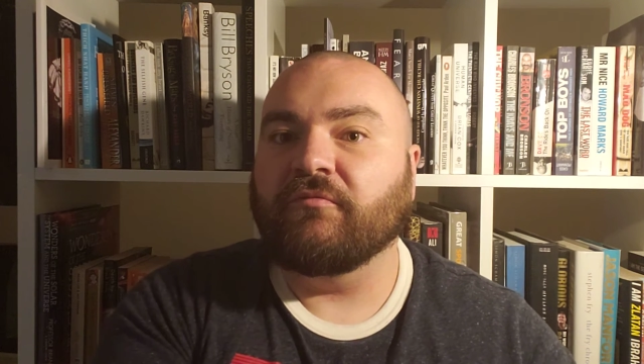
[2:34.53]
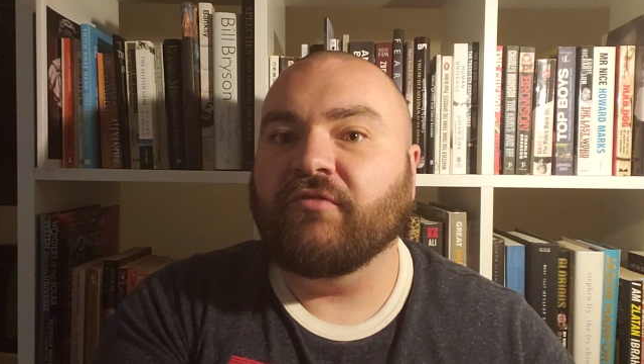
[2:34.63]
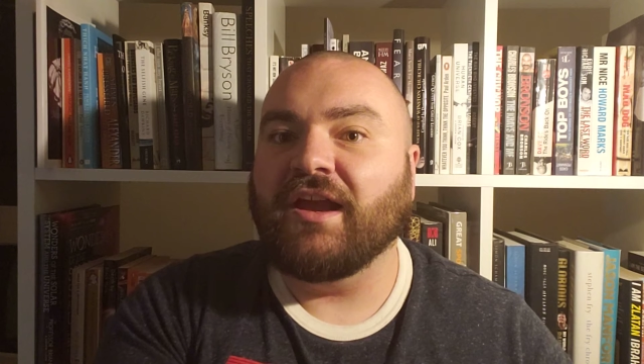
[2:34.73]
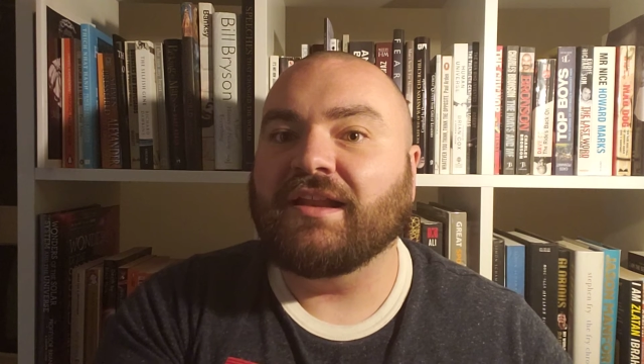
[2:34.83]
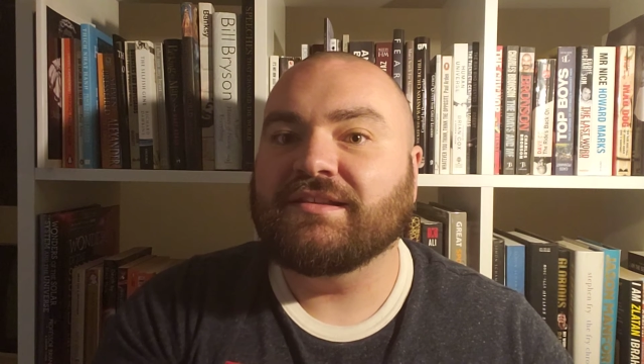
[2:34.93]

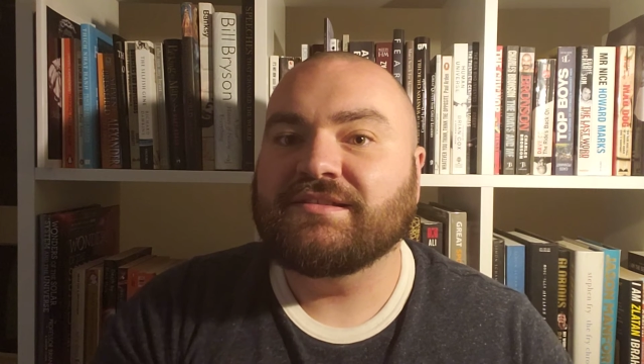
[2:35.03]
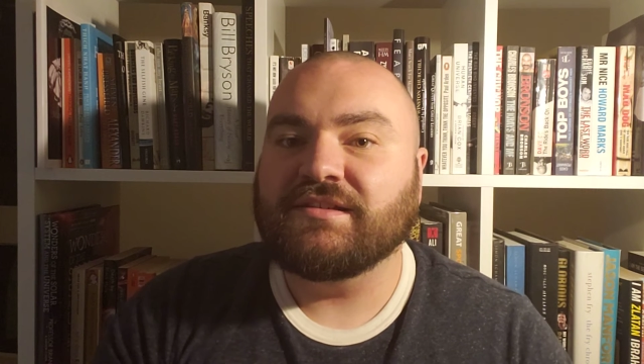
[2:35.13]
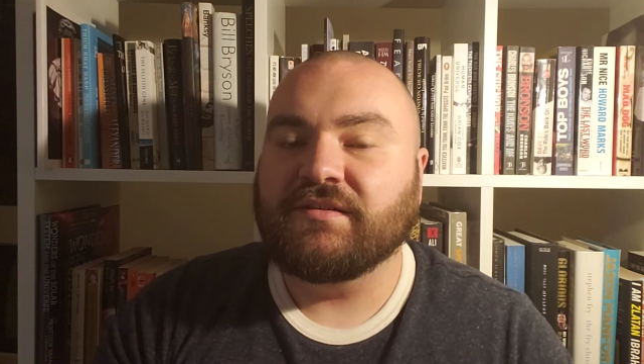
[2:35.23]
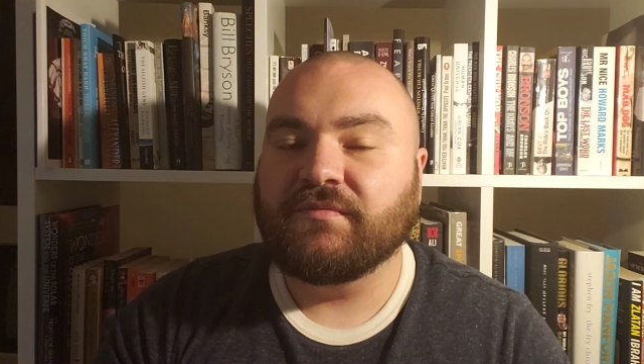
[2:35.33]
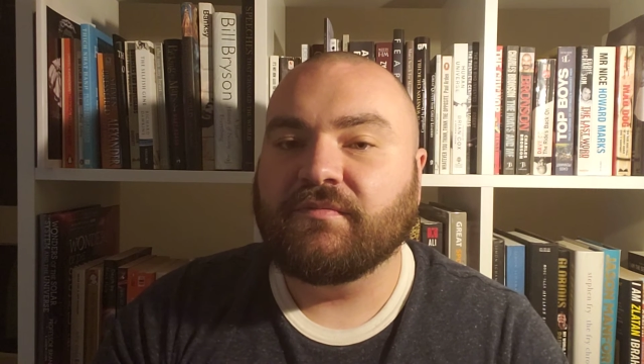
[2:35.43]

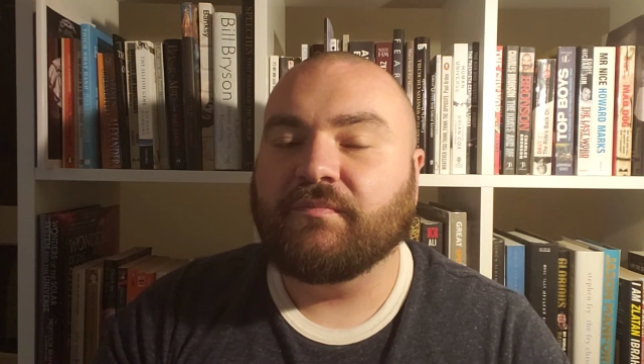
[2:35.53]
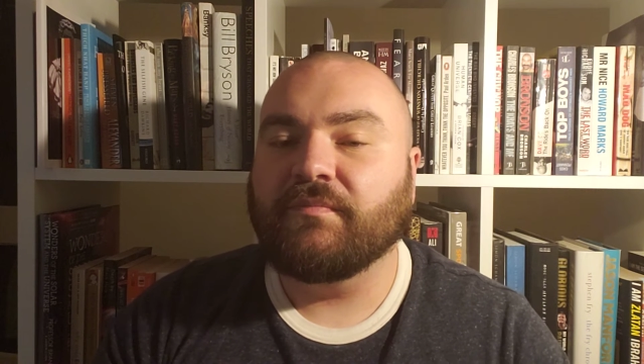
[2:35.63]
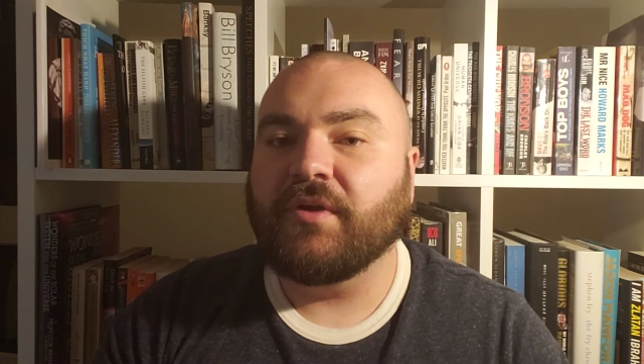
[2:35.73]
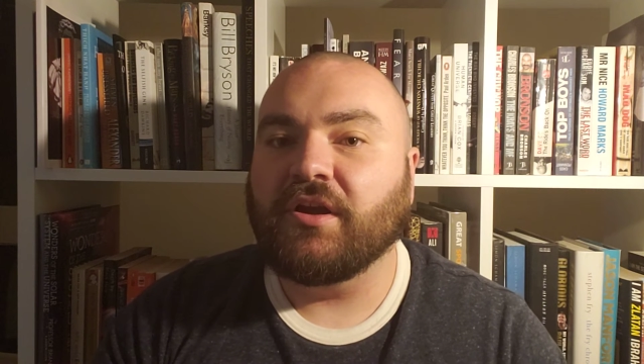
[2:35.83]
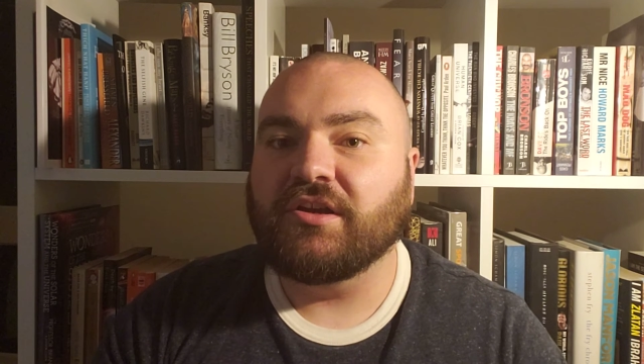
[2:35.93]
reality
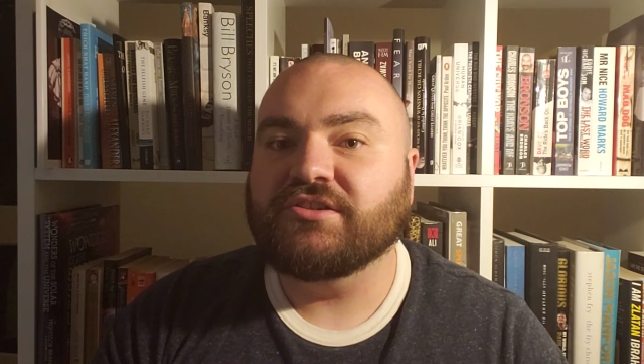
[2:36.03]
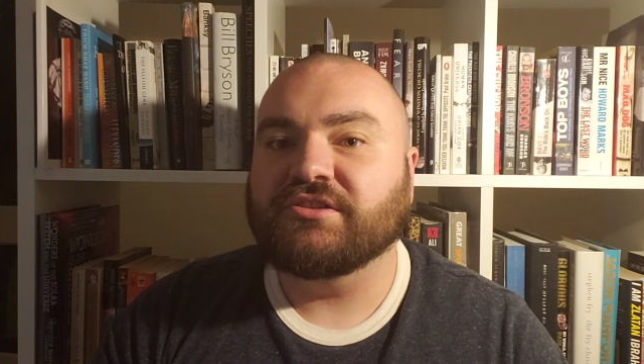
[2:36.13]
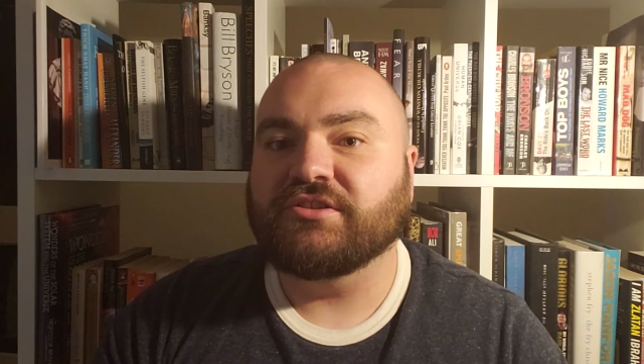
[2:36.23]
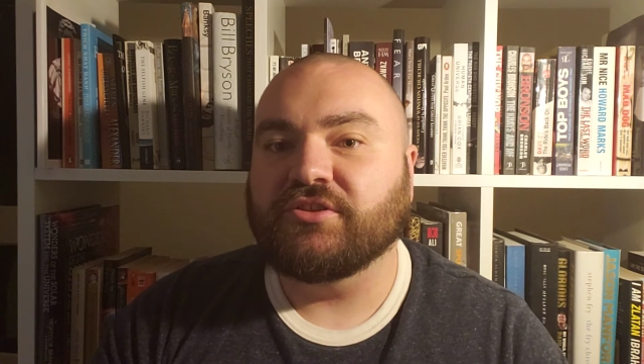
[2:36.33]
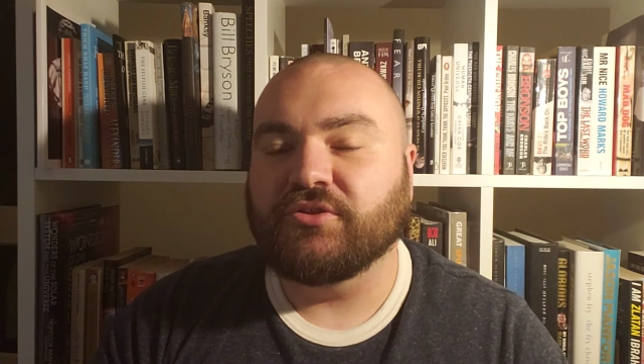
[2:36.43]

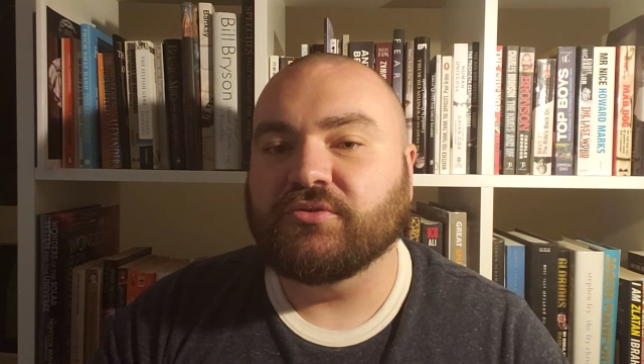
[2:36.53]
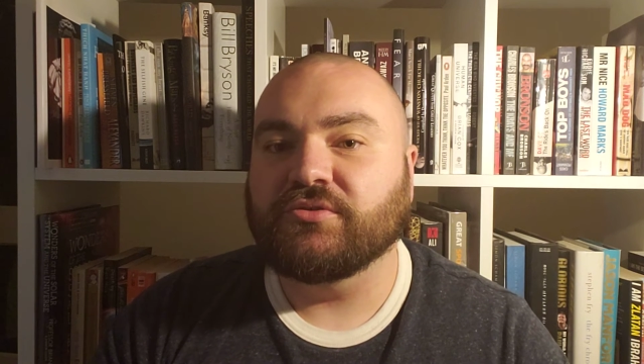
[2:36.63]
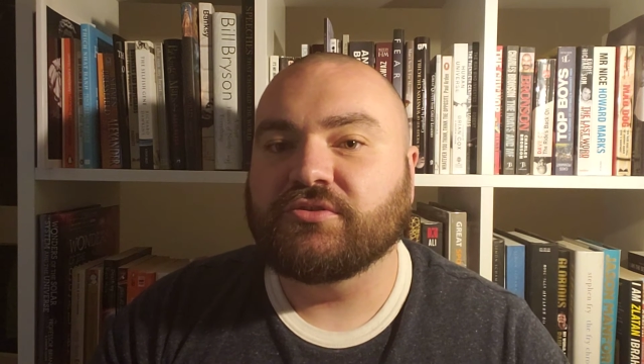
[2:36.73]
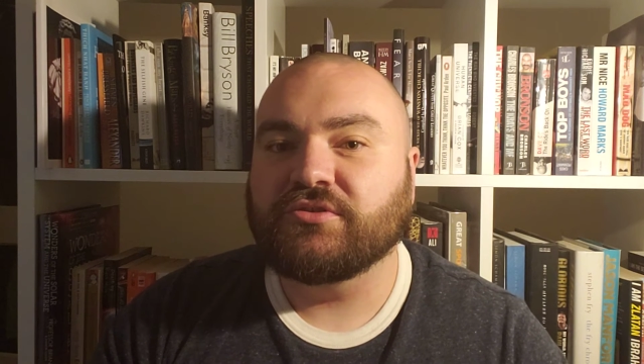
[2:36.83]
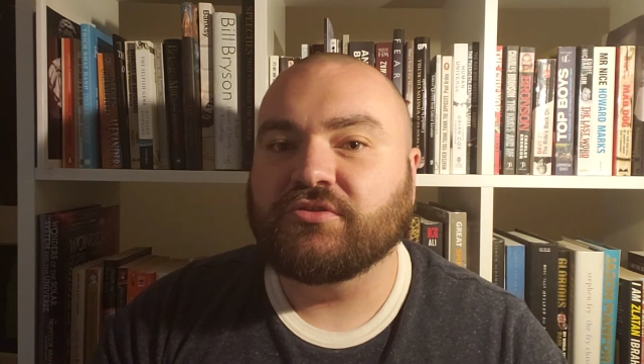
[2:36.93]
person
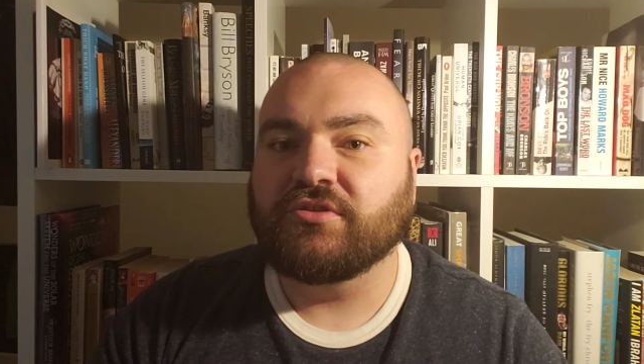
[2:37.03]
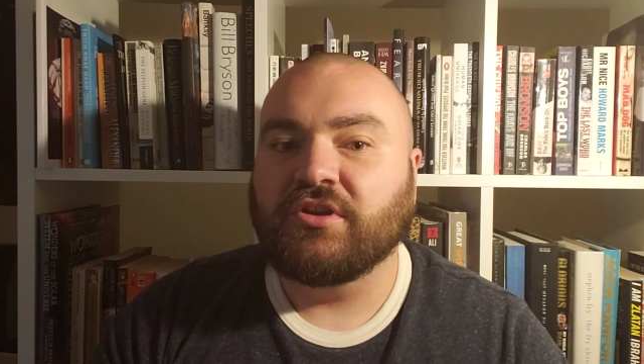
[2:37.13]
whose